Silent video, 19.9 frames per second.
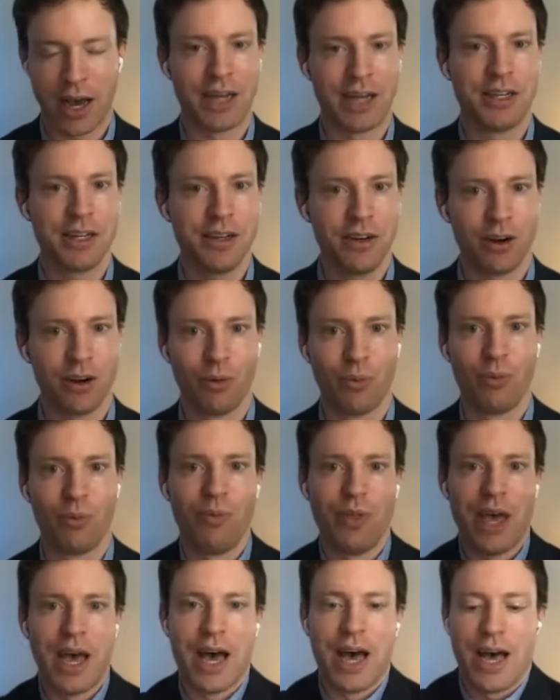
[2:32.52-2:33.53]
didn't know
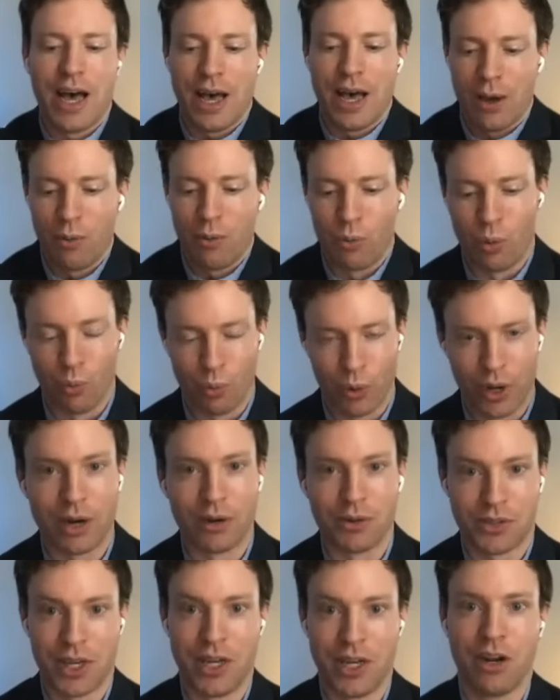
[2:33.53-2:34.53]
when I
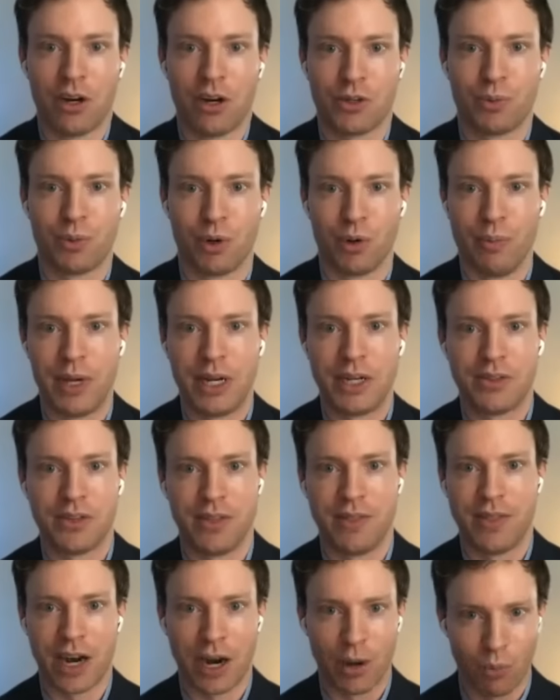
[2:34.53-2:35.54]
was in hospital
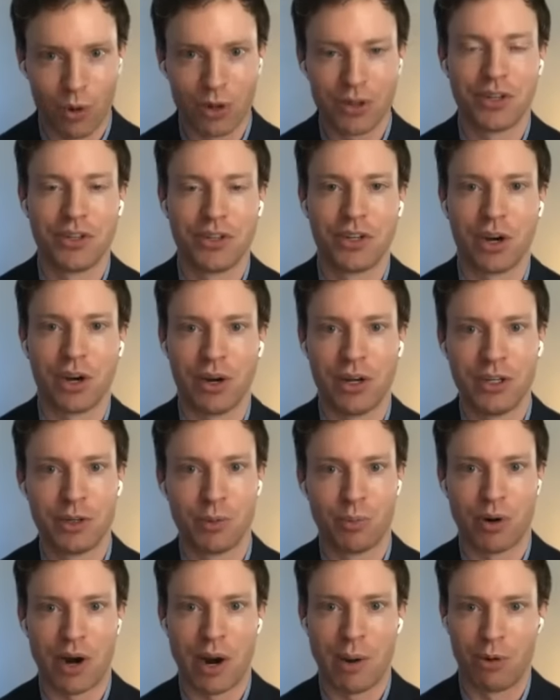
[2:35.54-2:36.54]
medicine that I wanted to go into
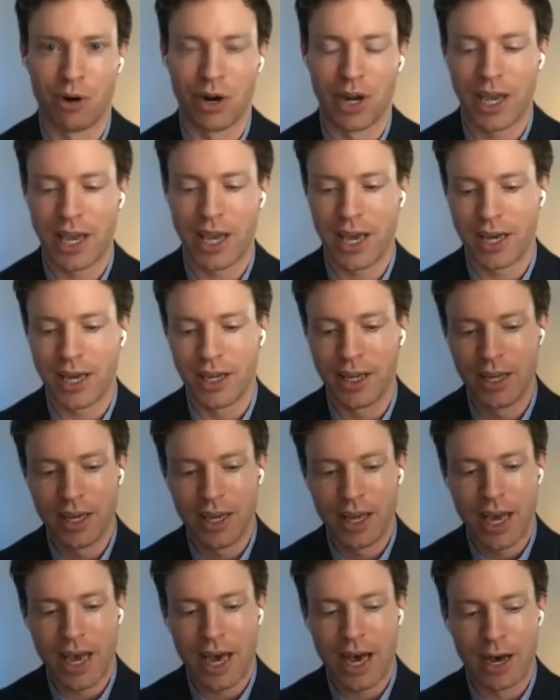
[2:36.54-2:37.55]
primary care.
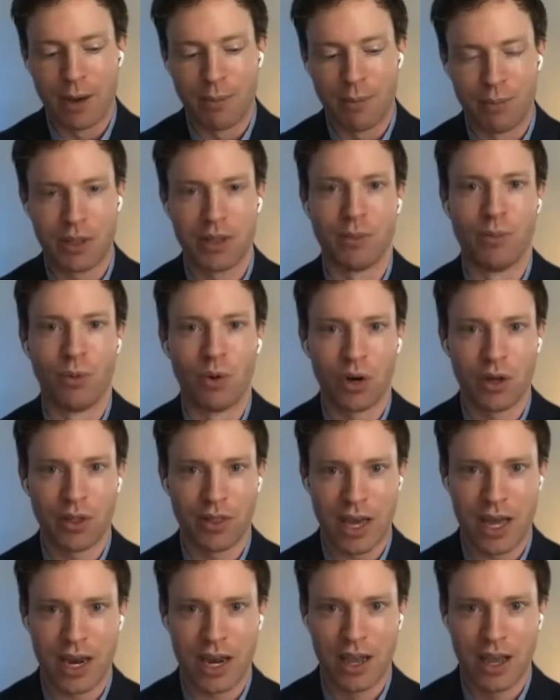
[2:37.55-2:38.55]
But the more
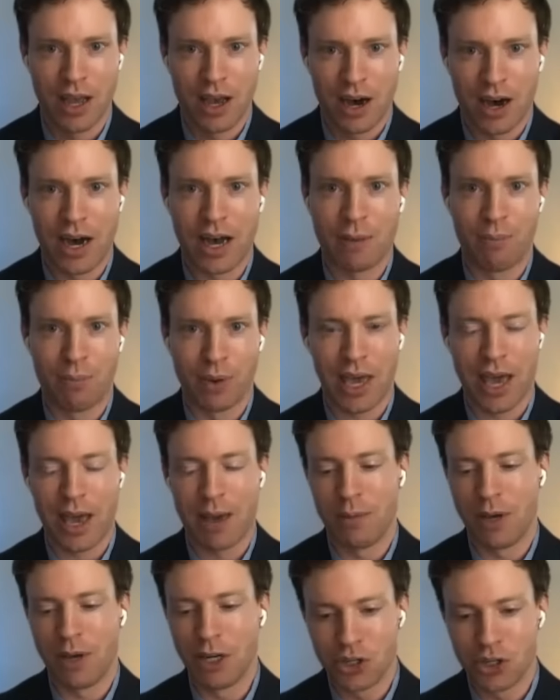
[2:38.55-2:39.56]
that I
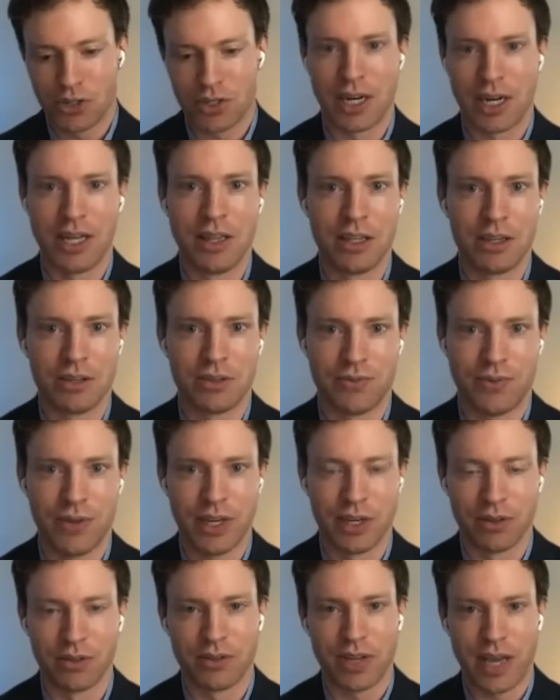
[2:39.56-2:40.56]
became interested in this
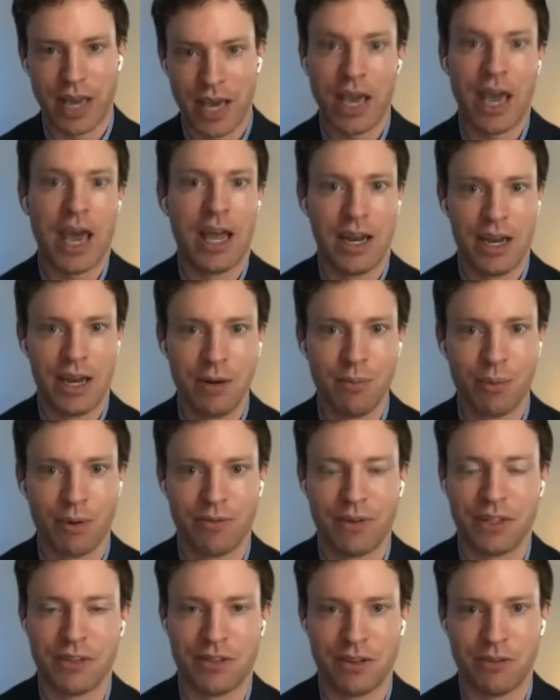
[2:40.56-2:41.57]
field and in
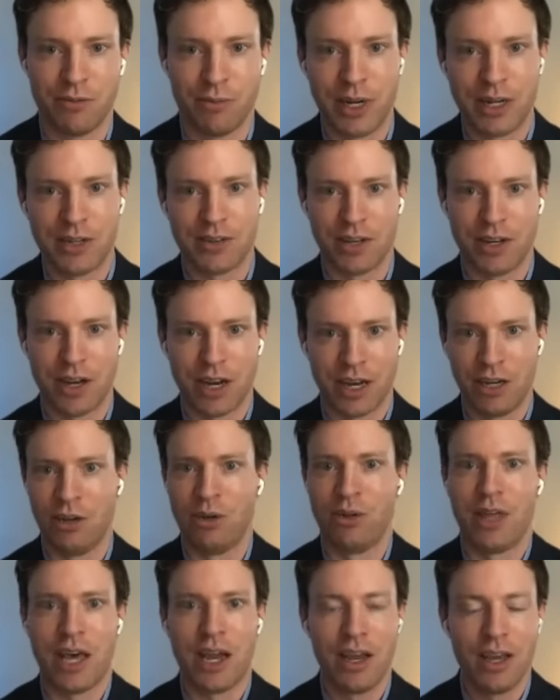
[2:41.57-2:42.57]
preventative medicine, I
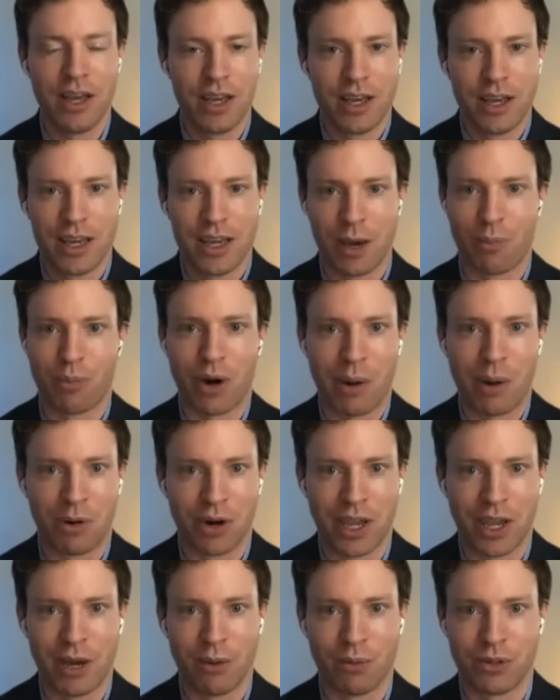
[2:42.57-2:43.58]
knew that, yeah, primary
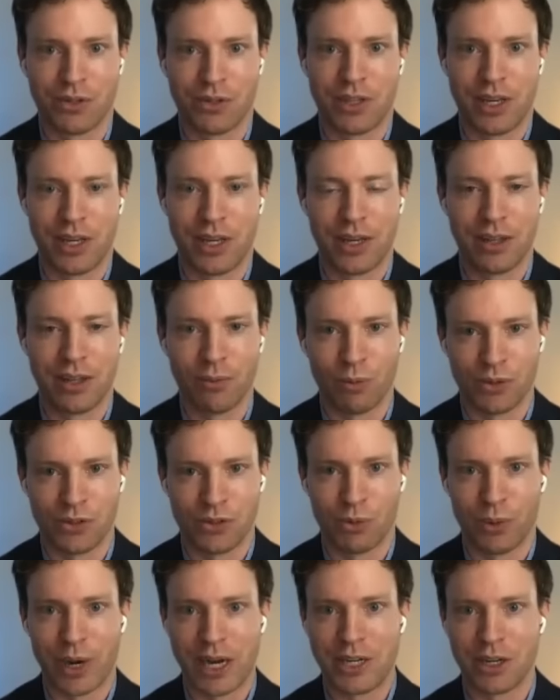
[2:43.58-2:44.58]
care was the
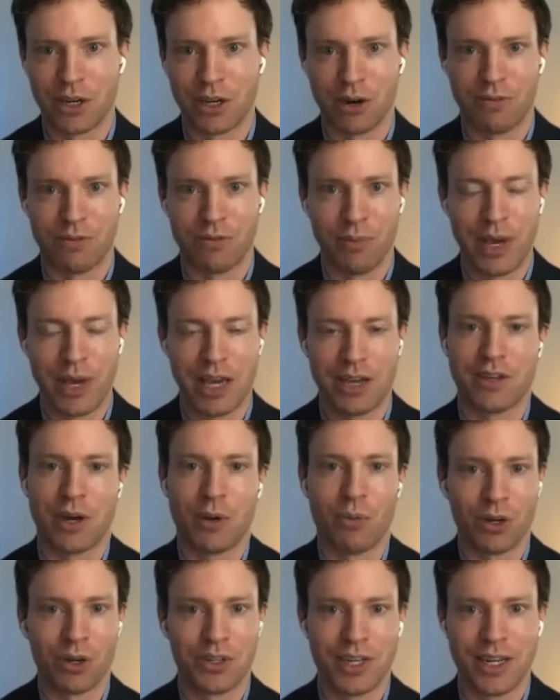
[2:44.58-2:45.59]
way to go for me because I
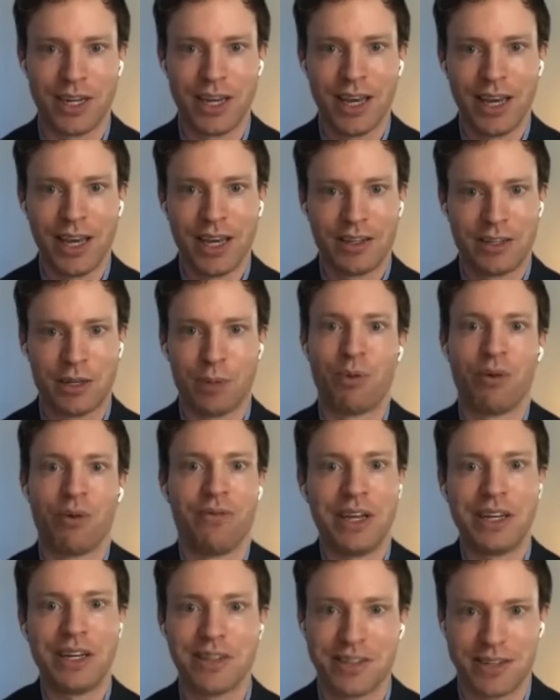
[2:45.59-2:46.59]
wanted to
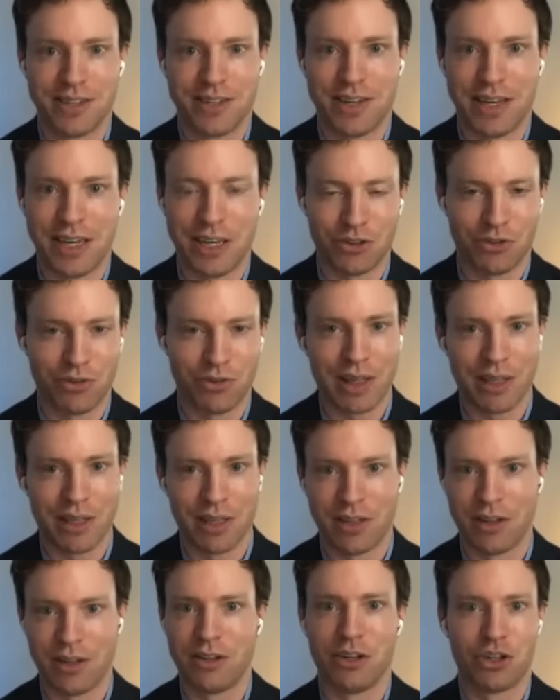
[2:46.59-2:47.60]
prevent disease rather
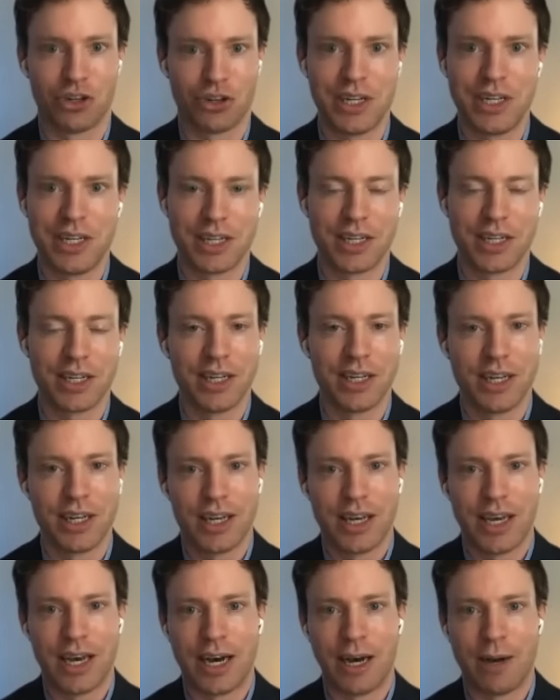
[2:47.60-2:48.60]
than to treat it
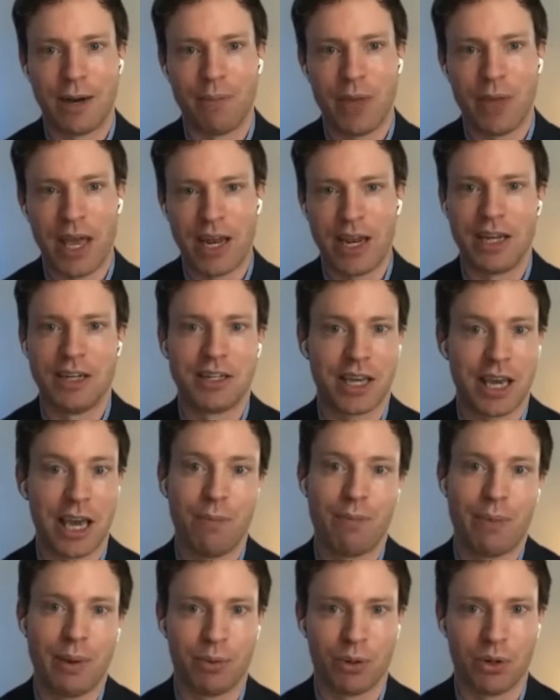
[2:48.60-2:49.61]
and to
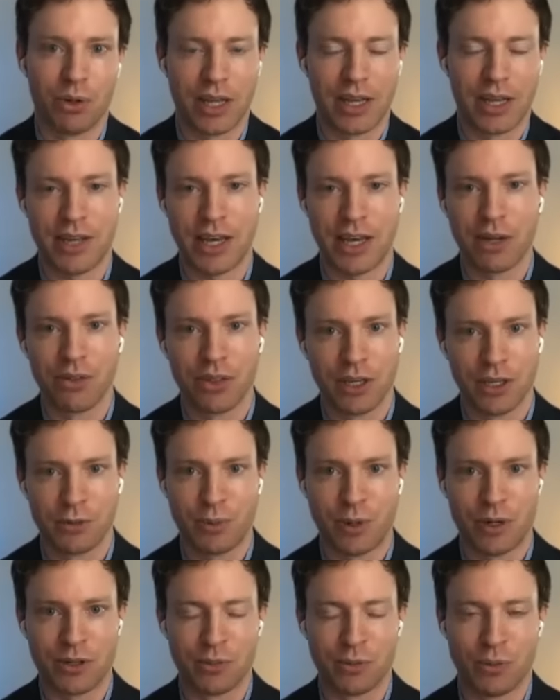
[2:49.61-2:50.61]
keep people as healthy as
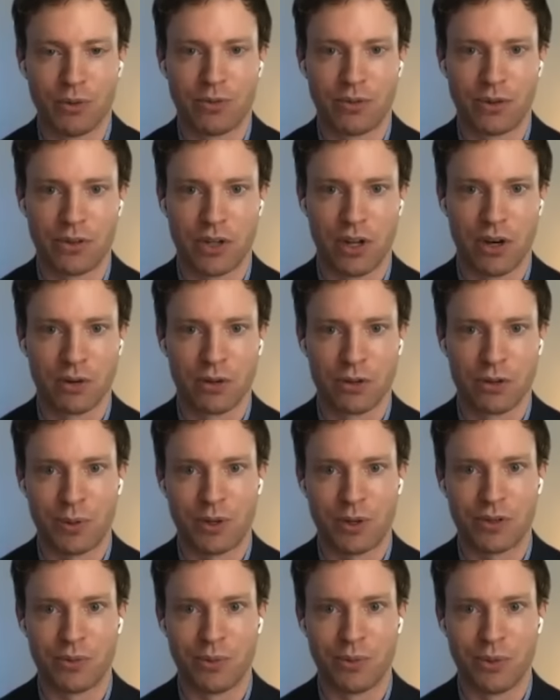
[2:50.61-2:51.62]
possible for as long as
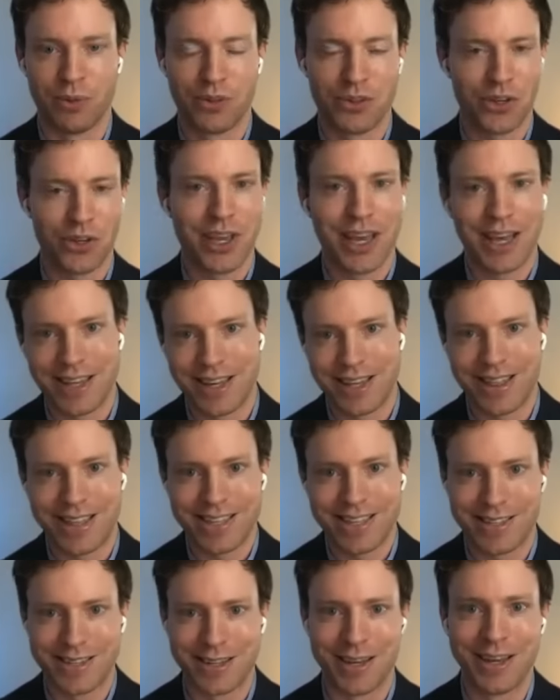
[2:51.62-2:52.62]
possible. So, yeah,
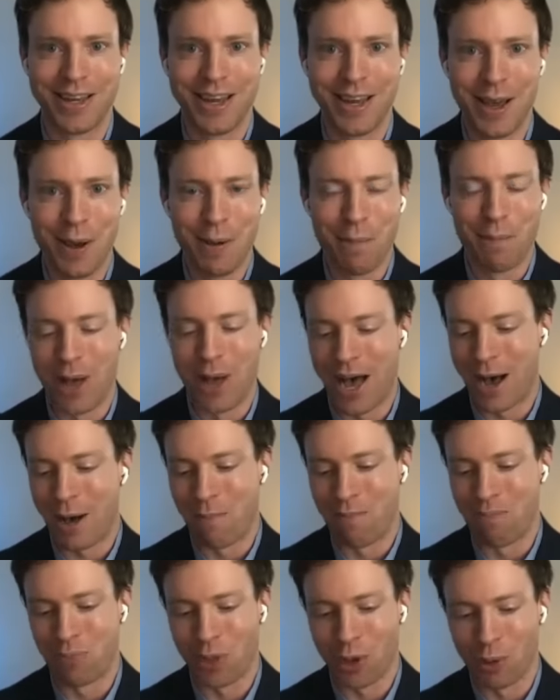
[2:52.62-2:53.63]
that's a
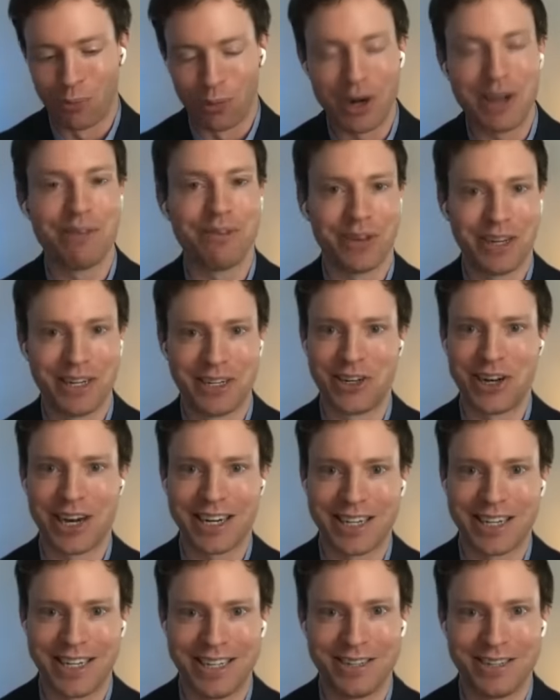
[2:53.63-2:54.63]
brief
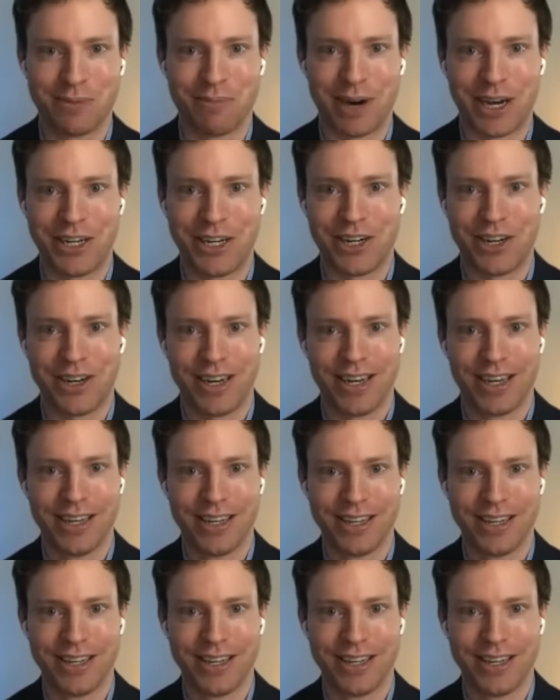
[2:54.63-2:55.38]
introduction into my journey.